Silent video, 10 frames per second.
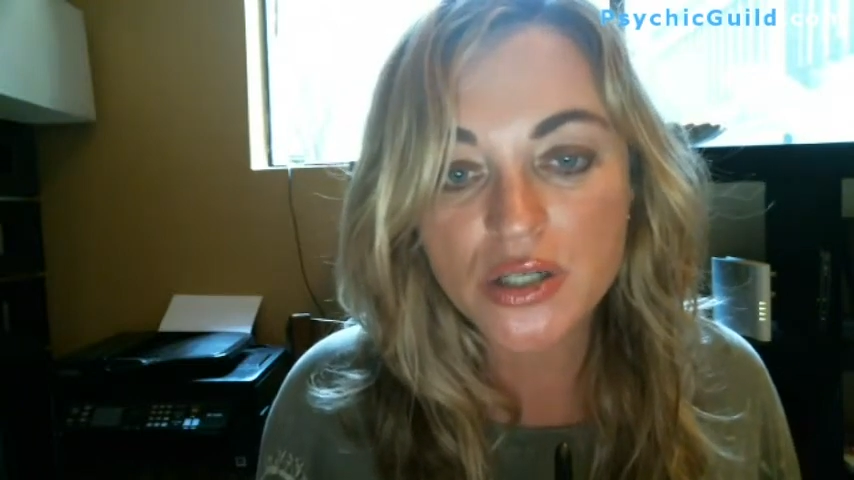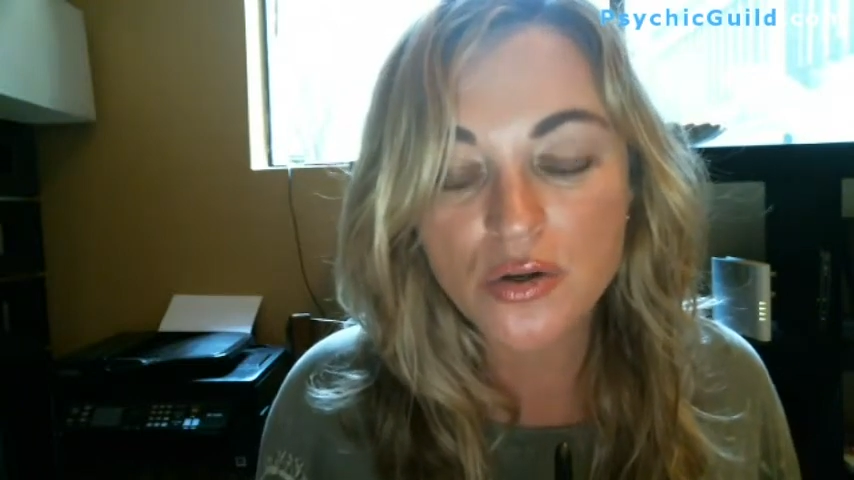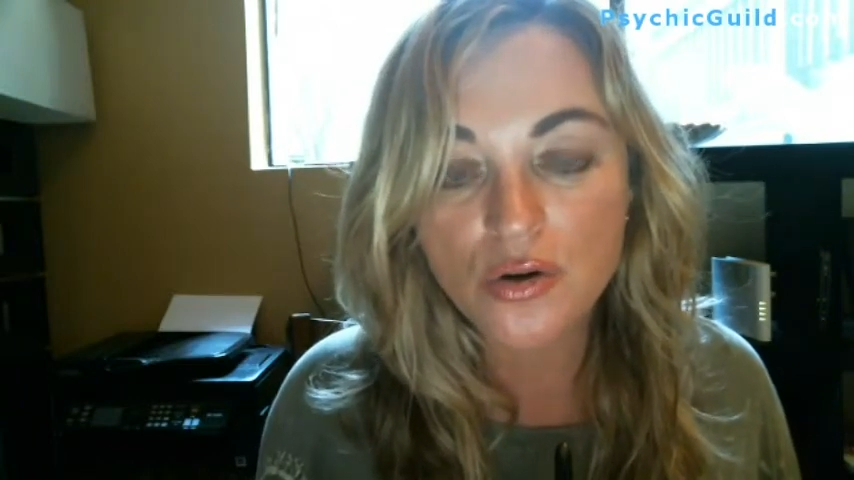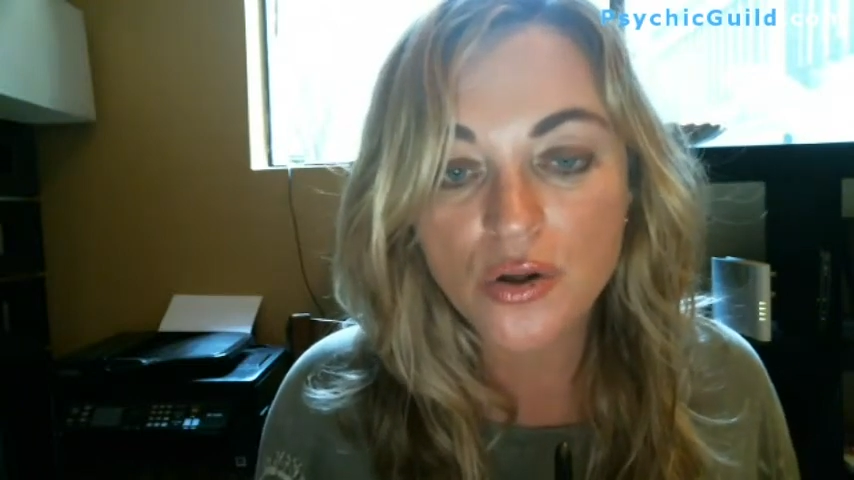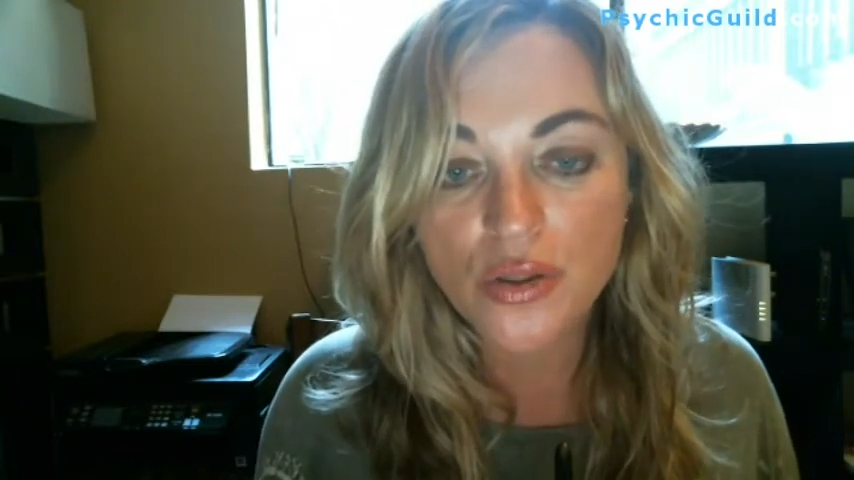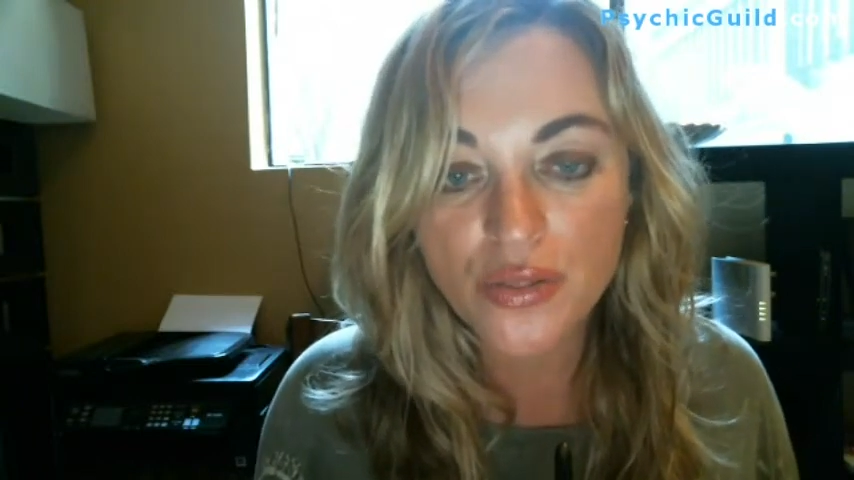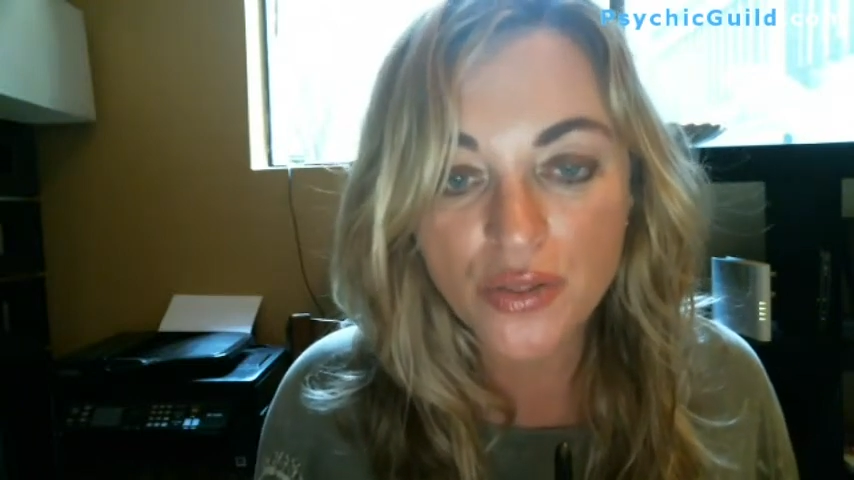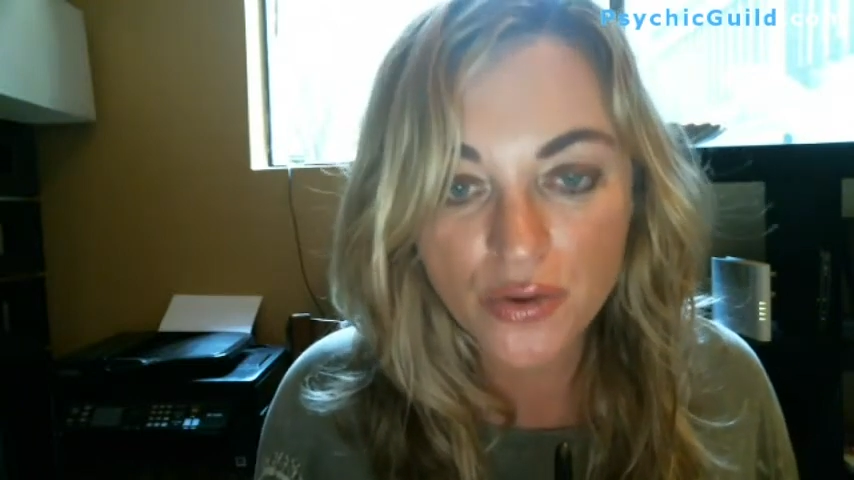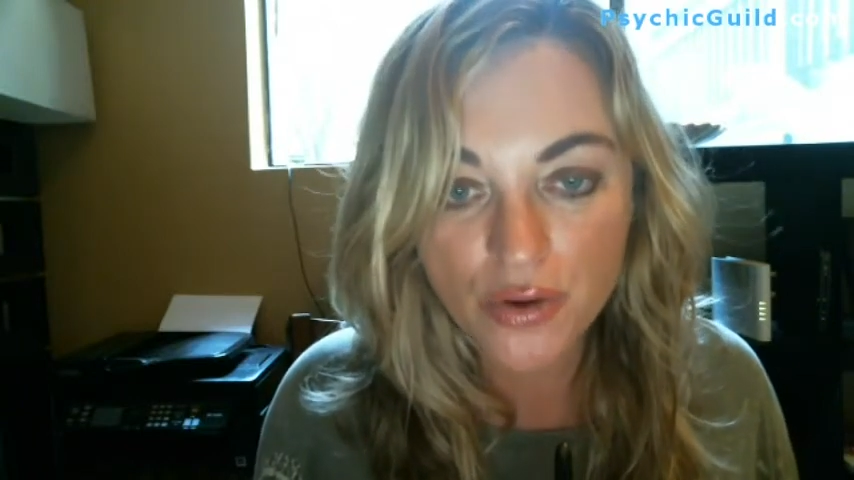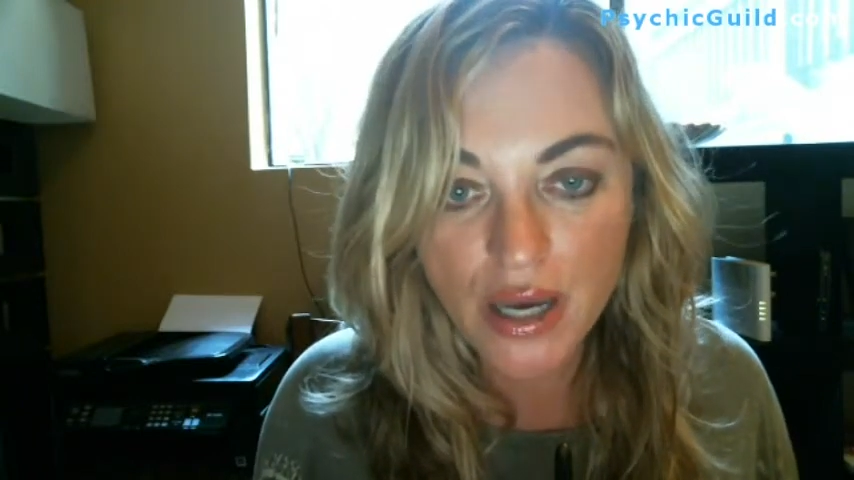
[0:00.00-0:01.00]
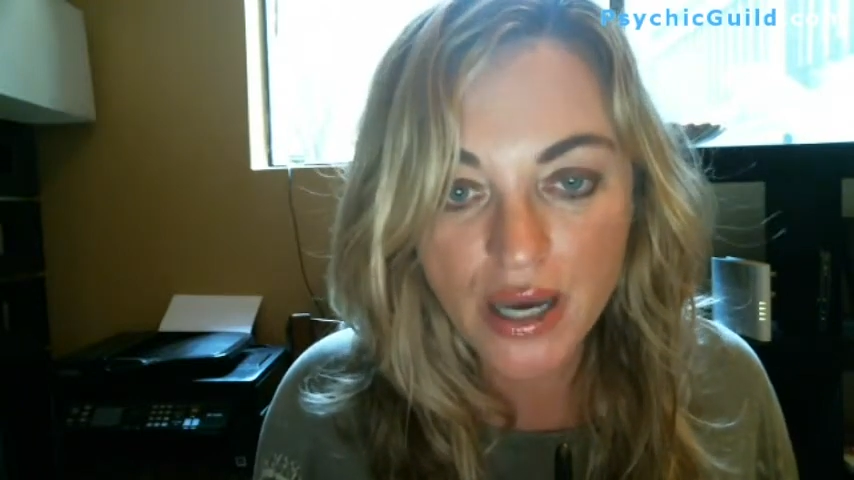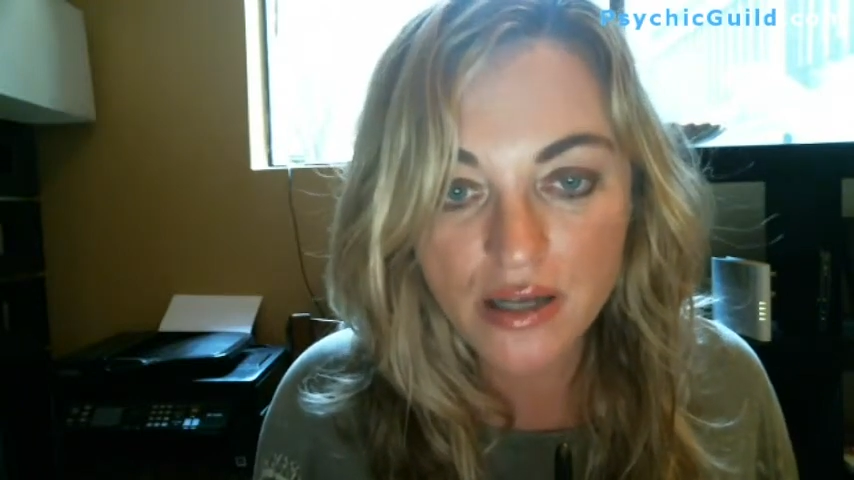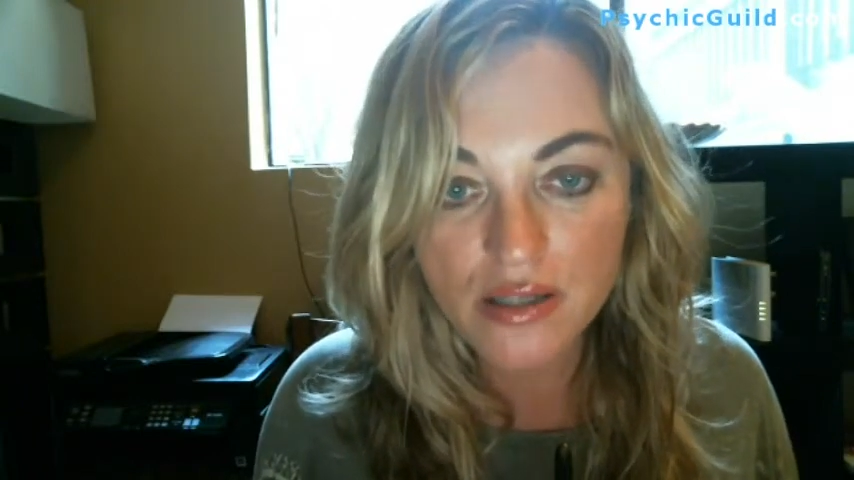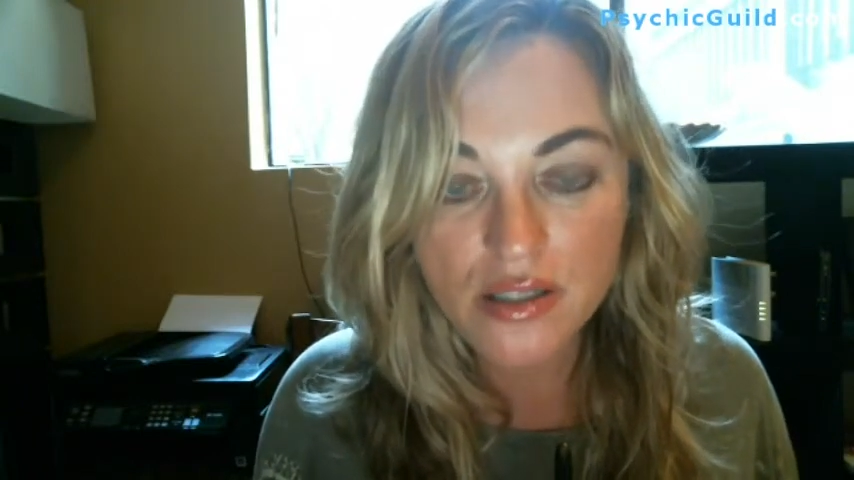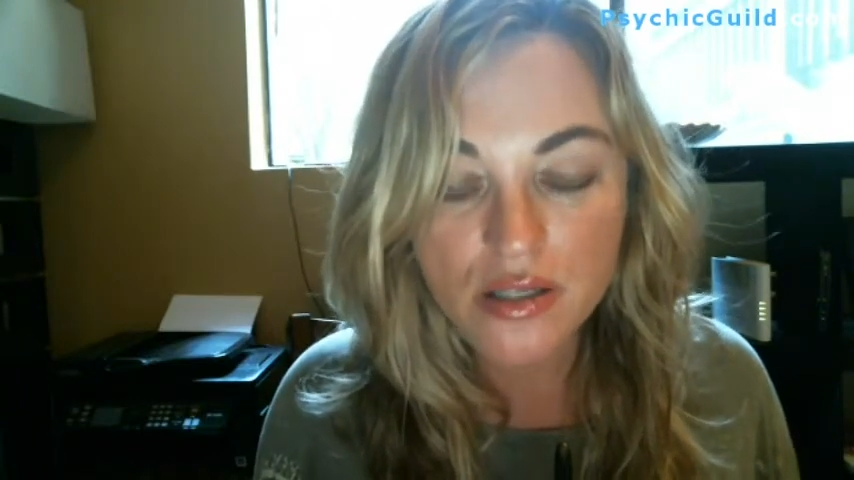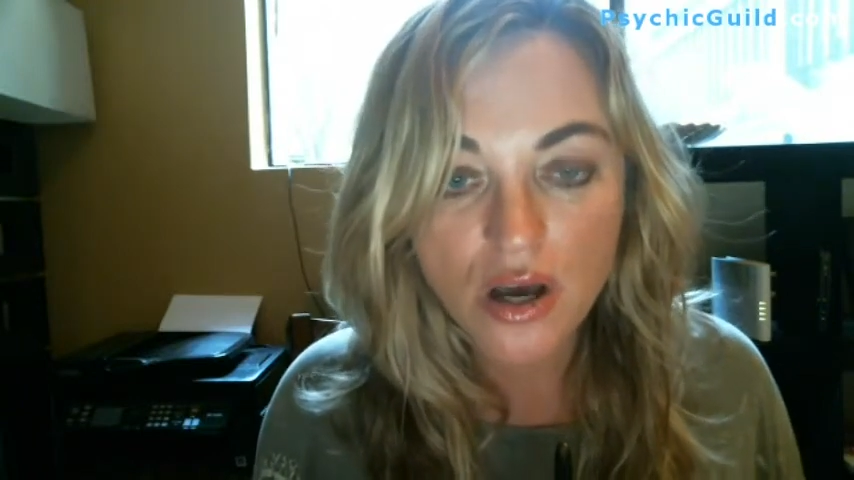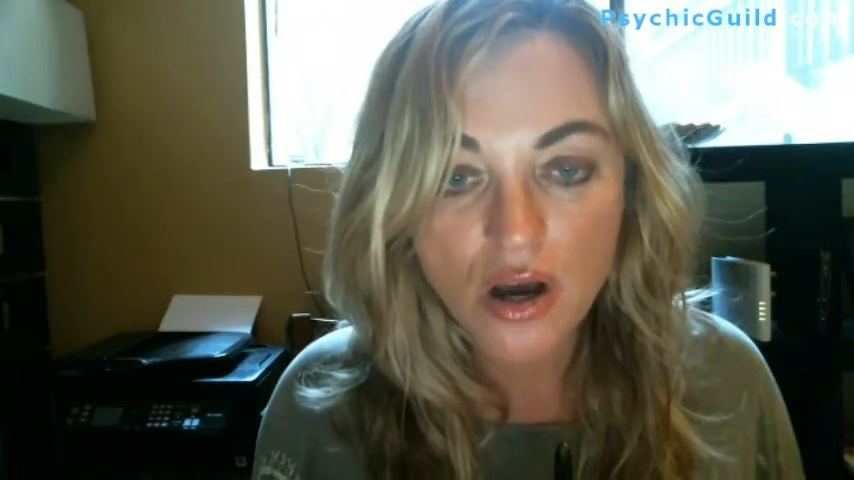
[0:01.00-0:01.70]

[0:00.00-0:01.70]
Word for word: your third house